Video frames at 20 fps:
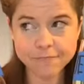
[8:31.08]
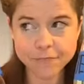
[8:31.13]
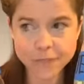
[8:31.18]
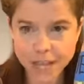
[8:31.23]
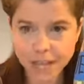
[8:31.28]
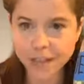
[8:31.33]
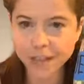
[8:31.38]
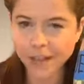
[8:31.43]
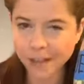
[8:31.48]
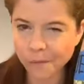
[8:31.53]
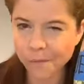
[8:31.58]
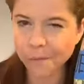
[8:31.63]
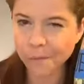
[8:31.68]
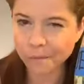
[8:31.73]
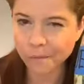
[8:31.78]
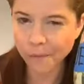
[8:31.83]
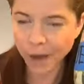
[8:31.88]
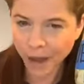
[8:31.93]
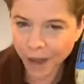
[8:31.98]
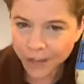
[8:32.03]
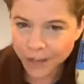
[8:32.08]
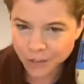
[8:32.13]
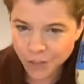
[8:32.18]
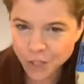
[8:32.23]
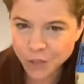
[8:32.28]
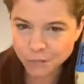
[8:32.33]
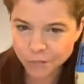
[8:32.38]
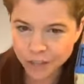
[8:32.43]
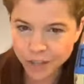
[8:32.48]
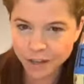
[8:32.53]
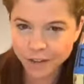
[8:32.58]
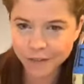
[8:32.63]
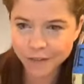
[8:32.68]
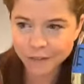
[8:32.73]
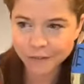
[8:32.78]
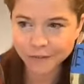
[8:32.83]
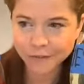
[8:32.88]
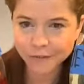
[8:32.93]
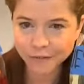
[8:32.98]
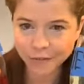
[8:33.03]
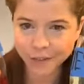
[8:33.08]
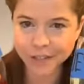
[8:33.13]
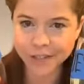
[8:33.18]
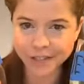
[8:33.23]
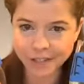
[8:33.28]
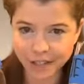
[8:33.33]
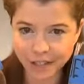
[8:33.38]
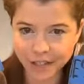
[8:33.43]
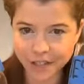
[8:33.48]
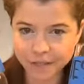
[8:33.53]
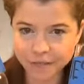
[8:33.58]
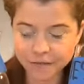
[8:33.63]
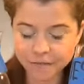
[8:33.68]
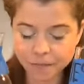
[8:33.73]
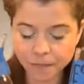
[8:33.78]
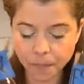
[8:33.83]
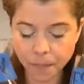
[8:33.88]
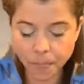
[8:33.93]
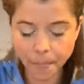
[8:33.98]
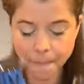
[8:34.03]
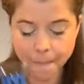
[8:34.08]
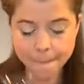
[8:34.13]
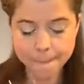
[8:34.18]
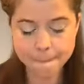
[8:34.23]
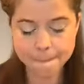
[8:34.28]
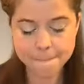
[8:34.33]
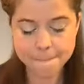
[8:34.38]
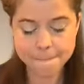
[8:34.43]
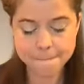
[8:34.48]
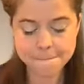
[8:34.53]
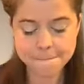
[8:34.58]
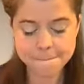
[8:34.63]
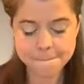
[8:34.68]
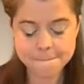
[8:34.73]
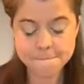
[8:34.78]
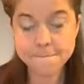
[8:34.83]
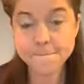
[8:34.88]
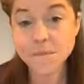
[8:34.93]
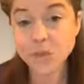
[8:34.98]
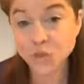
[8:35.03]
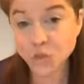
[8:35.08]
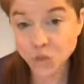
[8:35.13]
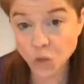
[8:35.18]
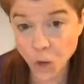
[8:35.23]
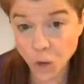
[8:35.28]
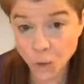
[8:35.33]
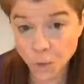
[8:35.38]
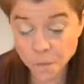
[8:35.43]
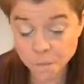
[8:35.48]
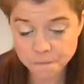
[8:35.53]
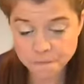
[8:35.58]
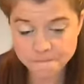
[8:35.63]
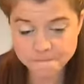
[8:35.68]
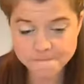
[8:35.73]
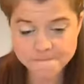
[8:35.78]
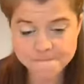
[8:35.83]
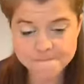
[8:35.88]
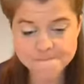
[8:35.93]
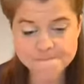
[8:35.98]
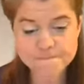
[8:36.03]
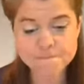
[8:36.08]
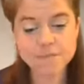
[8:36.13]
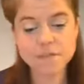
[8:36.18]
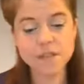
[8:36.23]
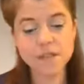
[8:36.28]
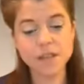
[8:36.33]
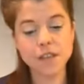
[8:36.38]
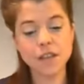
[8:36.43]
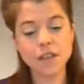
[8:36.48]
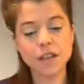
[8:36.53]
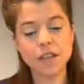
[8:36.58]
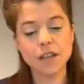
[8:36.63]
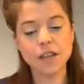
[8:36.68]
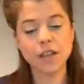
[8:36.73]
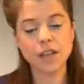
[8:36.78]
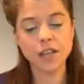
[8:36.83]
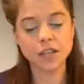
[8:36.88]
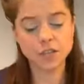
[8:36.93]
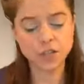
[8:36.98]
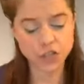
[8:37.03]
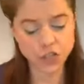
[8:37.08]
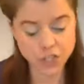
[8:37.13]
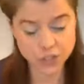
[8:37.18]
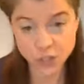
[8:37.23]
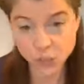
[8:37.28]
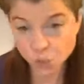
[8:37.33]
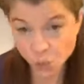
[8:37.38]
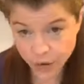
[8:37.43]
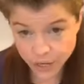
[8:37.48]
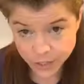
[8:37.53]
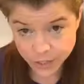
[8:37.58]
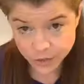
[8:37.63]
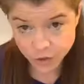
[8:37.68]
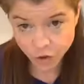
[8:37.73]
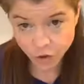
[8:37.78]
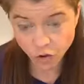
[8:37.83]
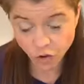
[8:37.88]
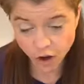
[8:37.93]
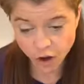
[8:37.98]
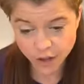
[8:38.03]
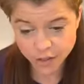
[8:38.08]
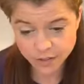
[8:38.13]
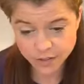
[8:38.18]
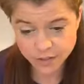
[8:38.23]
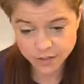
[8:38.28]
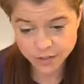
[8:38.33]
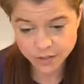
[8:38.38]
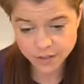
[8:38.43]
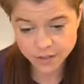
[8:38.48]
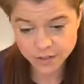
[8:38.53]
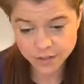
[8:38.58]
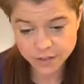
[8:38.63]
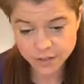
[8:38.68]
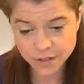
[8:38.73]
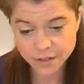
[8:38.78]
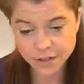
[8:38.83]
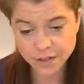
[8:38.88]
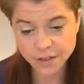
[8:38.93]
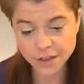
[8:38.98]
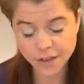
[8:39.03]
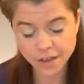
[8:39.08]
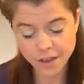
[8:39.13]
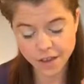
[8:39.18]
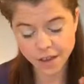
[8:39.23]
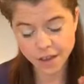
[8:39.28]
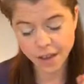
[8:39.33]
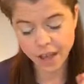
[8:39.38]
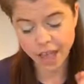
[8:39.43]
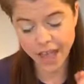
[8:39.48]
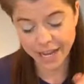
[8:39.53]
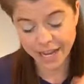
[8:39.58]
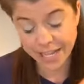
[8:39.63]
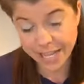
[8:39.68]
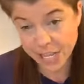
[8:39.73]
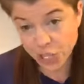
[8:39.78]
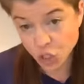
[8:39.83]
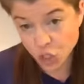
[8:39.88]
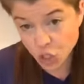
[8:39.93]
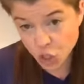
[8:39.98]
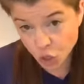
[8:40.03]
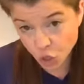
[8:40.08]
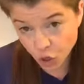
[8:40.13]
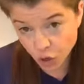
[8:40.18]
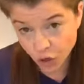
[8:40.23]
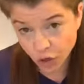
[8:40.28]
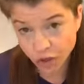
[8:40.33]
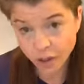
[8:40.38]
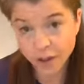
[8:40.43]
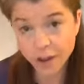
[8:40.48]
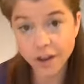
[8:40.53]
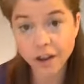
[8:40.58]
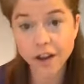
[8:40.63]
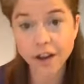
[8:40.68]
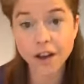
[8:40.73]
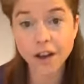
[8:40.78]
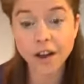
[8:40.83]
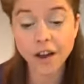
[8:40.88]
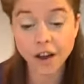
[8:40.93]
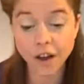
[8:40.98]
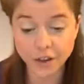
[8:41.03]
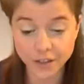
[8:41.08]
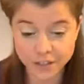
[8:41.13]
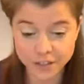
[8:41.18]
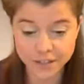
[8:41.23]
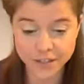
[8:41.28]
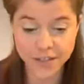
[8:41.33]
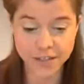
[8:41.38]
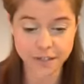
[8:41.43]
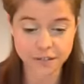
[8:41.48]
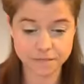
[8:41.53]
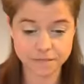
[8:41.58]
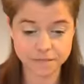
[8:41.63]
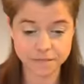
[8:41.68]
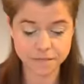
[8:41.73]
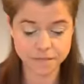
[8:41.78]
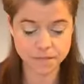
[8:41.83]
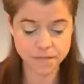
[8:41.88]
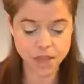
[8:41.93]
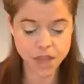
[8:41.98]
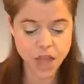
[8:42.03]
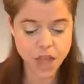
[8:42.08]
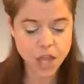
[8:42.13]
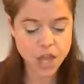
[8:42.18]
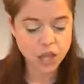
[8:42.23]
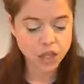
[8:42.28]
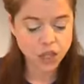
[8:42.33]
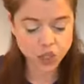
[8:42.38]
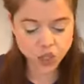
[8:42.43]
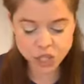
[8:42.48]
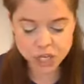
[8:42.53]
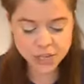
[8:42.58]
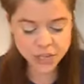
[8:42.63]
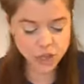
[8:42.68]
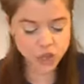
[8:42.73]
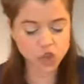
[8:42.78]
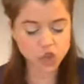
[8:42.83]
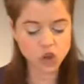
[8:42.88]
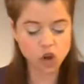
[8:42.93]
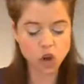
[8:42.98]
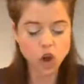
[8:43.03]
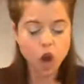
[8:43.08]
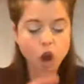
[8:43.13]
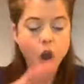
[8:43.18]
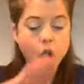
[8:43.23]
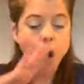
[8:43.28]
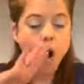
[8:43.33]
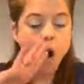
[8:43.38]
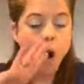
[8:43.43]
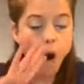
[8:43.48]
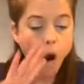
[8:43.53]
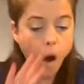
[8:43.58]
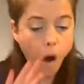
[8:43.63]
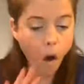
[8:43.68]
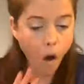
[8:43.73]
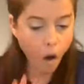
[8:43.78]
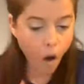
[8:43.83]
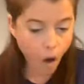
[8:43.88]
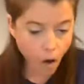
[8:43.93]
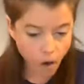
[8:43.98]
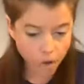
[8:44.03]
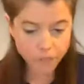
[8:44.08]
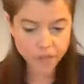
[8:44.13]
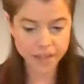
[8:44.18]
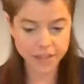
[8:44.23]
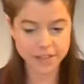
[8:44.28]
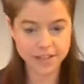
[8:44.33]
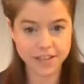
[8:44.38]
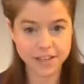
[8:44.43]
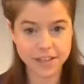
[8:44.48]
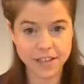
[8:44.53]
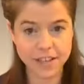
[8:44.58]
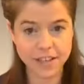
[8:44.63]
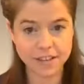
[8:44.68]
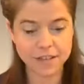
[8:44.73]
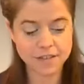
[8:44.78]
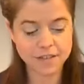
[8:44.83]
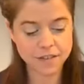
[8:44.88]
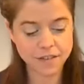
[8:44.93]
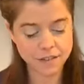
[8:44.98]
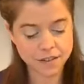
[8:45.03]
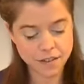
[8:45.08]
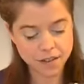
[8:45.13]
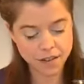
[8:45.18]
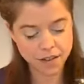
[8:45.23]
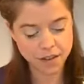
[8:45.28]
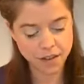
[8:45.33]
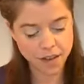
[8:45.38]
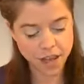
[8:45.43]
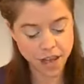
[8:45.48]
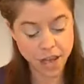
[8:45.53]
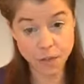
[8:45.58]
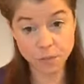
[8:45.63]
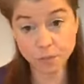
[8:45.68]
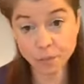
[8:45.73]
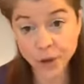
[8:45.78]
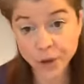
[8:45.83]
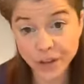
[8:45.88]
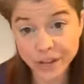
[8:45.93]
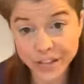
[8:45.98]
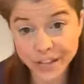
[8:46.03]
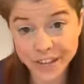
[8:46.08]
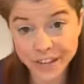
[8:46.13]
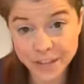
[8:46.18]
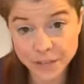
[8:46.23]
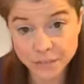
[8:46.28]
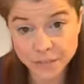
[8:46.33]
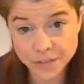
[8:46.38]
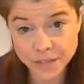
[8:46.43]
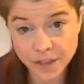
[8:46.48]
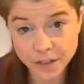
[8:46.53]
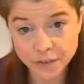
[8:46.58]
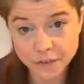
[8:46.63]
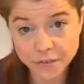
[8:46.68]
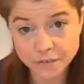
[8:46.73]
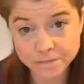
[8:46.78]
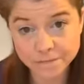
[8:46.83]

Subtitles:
taking punishment for sin? So, Jesus went to the cross and he took our sin. Jesus took all that sin and put it in himself.